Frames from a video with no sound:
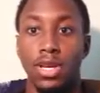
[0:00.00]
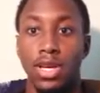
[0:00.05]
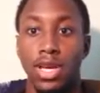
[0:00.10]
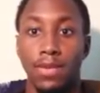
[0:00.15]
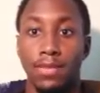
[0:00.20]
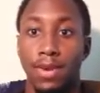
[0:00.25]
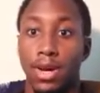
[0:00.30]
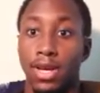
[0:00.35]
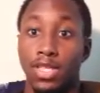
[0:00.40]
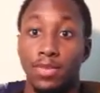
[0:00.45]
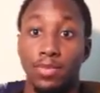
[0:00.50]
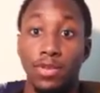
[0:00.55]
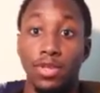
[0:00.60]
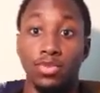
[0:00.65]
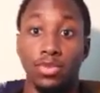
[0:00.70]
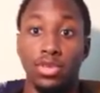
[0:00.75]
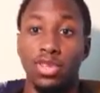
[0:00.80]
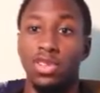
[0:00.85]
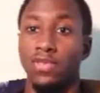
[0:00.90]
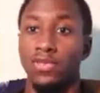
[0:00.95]
And my speech
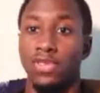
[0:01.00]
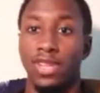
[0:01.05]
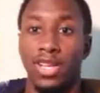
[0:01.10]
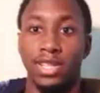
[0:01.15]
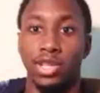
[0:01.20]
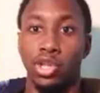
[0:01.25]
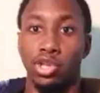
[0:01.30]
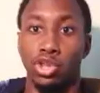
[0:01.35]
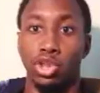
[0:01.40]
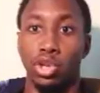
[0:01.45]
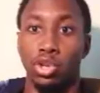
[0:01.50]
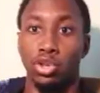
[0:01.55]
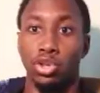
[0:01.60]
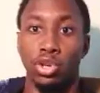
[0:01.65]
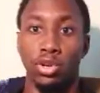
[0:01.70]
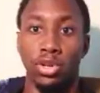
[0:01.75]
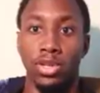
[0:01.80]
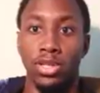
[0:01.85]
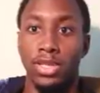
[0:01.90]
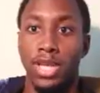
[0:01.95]
was only for like
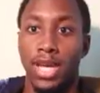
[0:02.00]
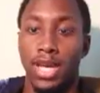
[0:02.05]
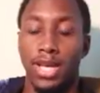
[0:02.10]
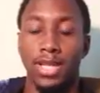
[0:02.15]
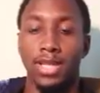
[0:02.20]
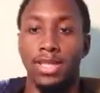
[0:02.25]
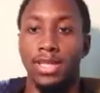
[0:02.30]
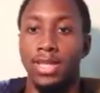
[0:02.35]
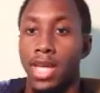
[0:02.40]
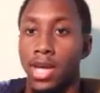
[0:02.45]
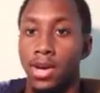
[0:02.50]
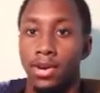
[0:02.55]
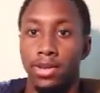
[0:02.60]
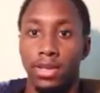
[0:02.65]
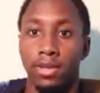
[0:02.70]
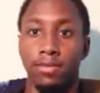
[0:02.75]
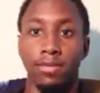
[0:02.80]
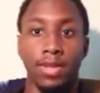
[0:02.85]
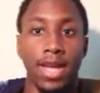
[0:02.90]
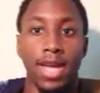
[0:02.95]
30 seconds telling
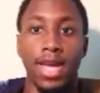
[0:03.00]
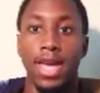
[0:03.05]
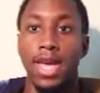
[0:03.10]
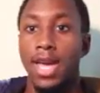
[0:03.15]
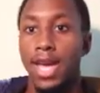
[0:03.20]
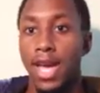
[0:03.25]
them that,